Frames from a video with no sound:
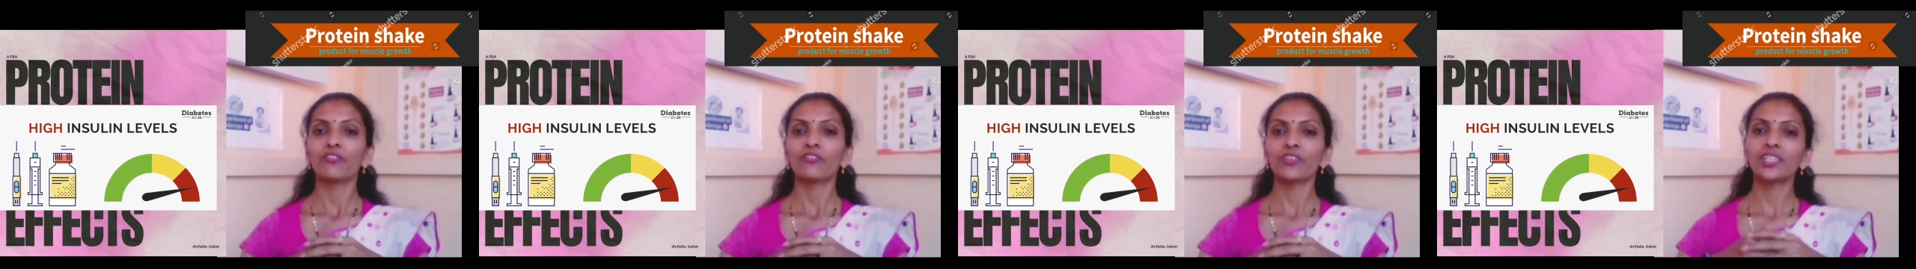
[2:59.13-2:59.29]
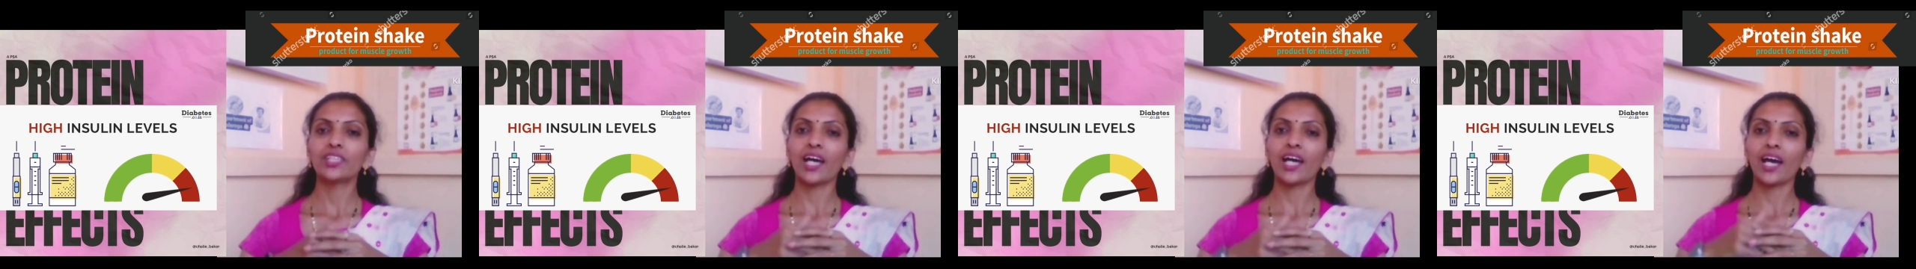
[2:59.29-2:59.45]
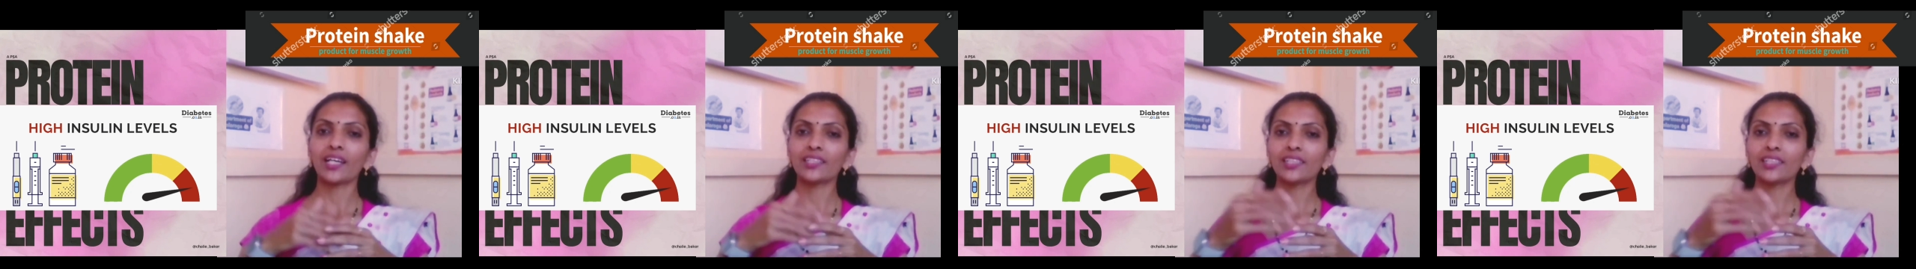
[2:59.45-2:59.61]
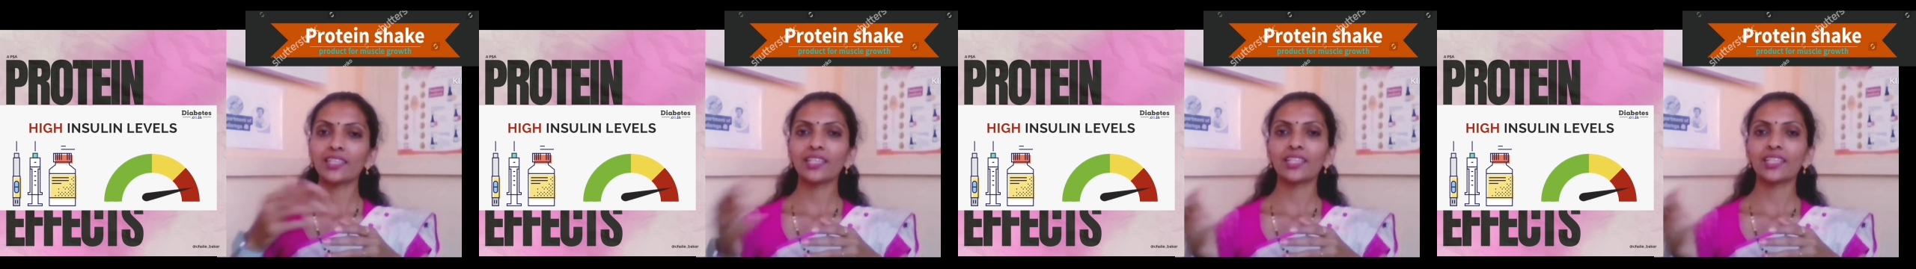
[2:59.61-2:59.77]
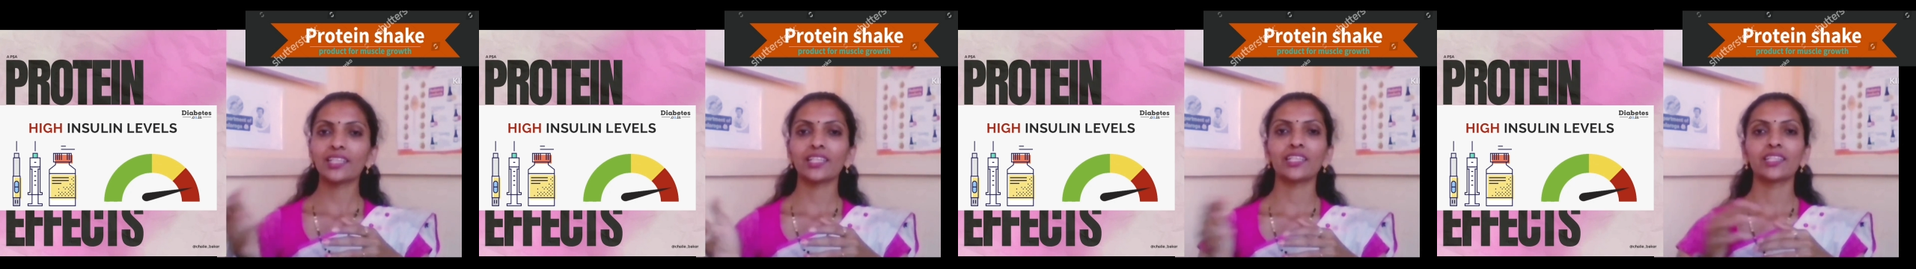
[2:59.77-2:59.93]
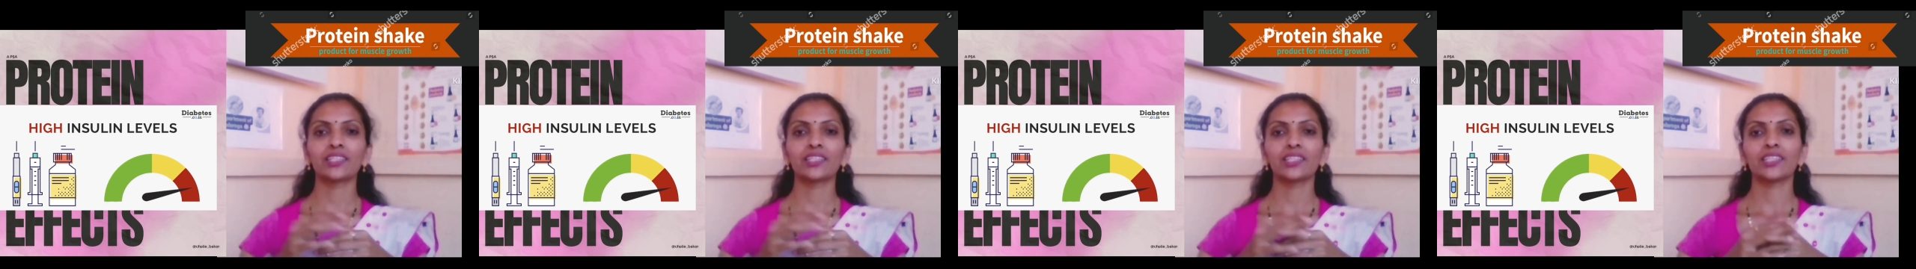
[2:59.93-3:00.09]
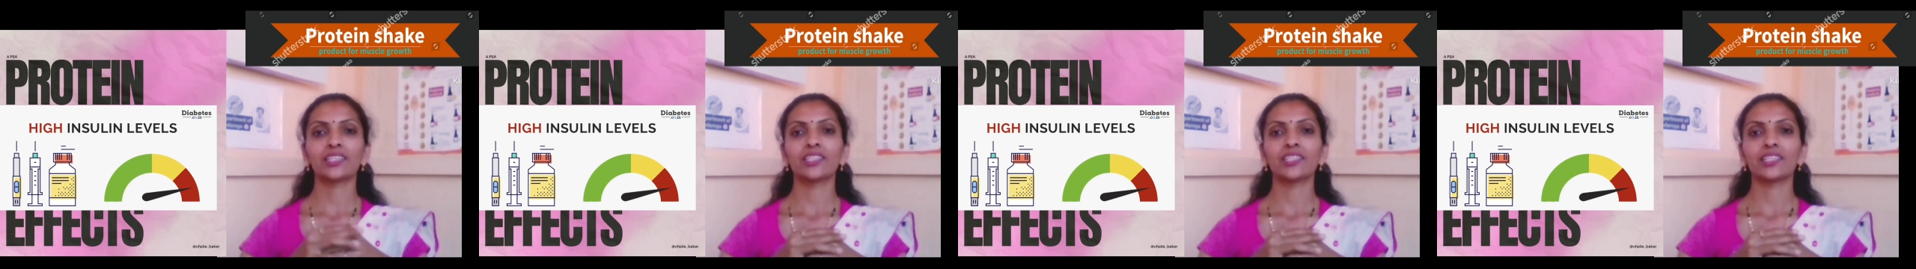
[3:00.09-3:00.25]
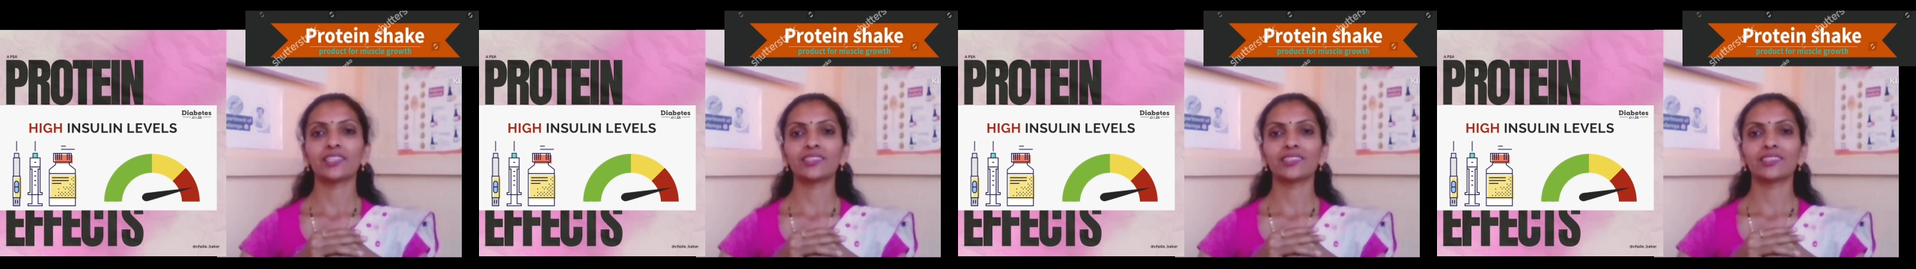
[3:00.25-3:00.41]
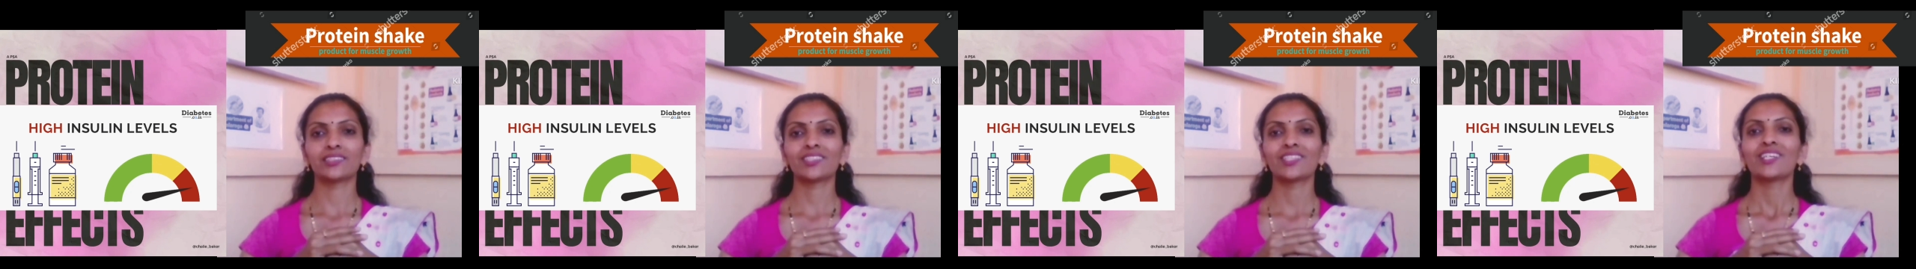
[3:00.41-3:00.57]
with other
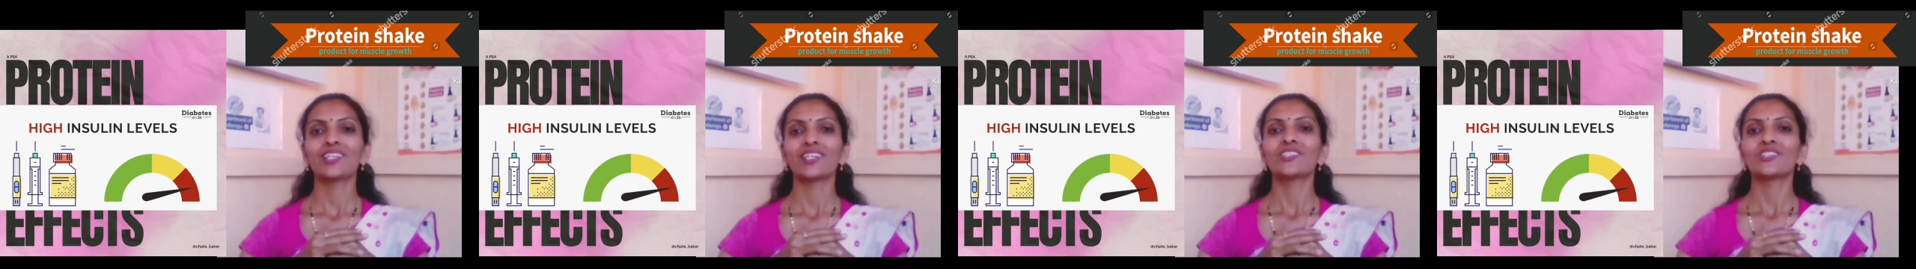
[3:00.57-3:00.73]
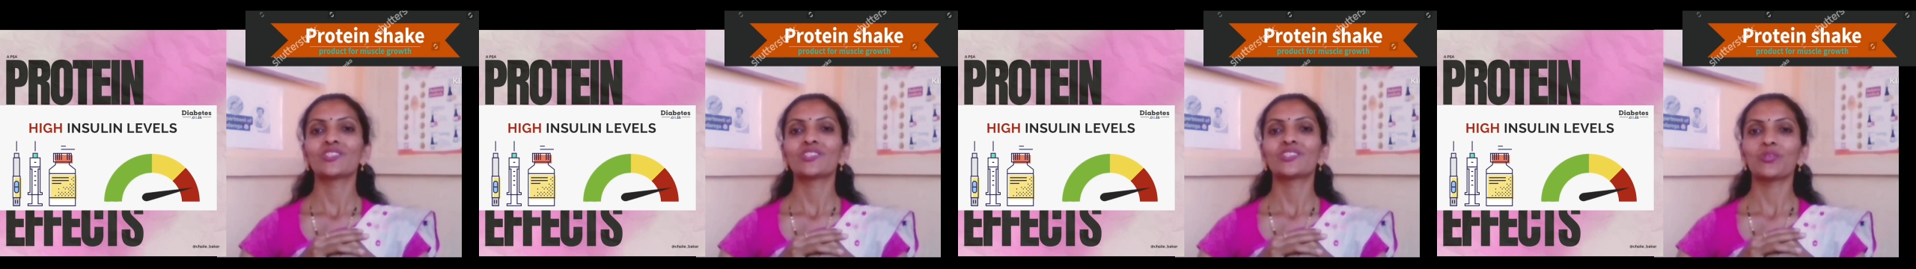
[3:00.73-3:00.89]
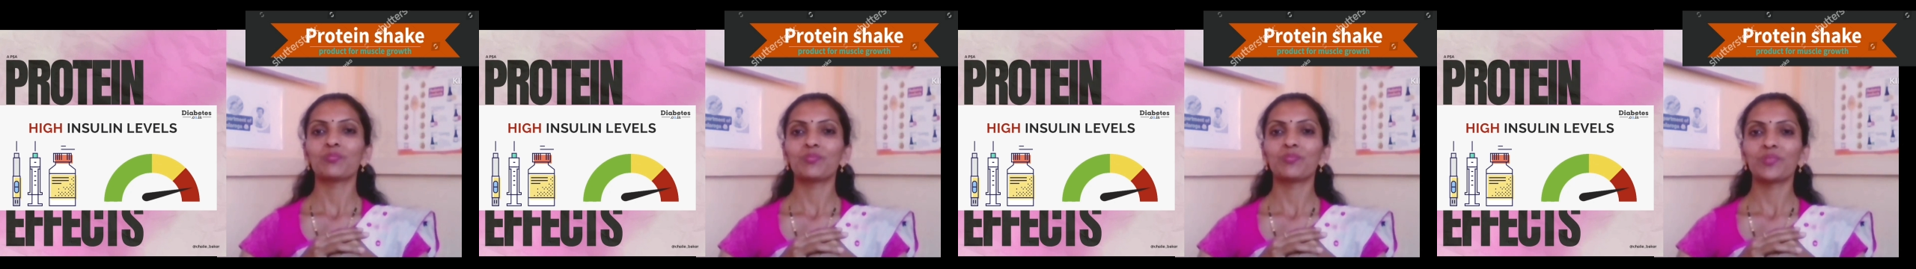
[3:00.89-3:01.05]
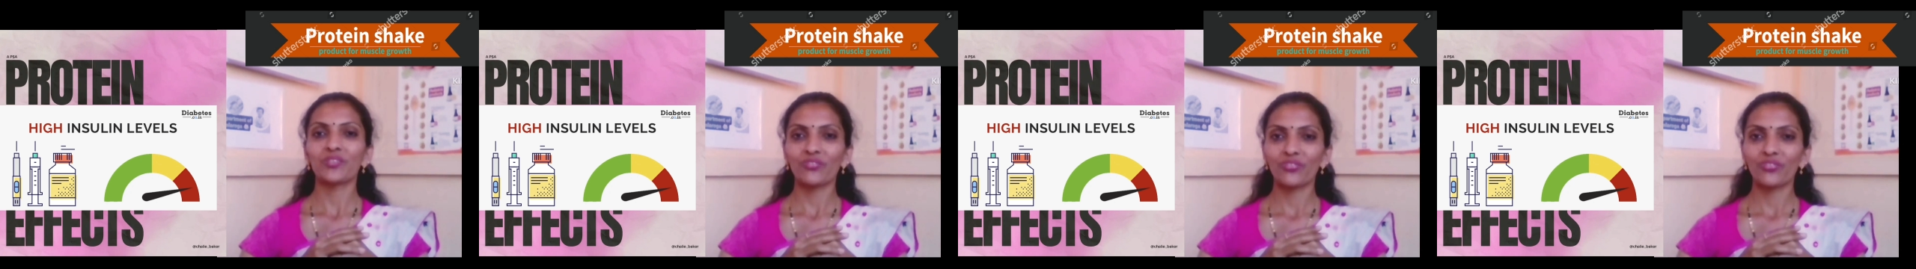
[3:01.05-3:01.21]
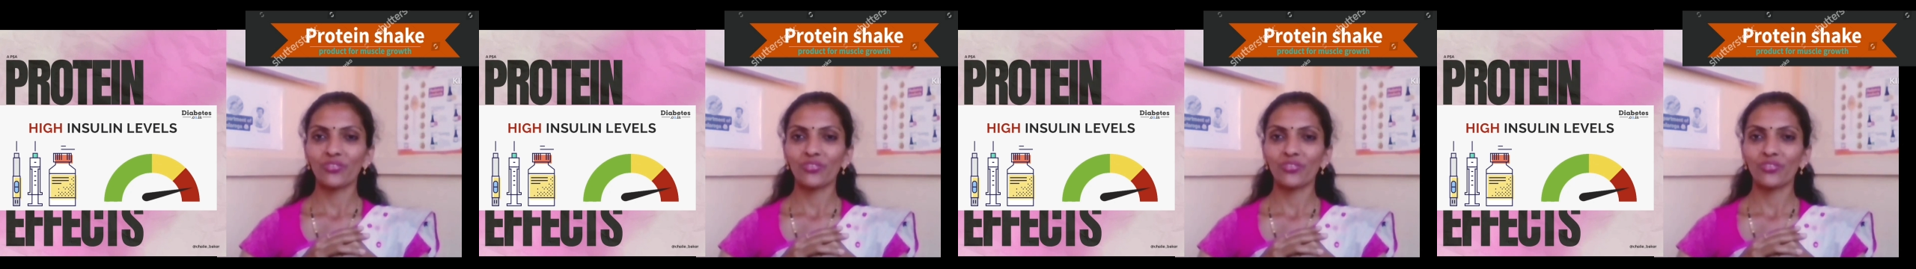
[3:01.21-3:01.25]
ingredients. So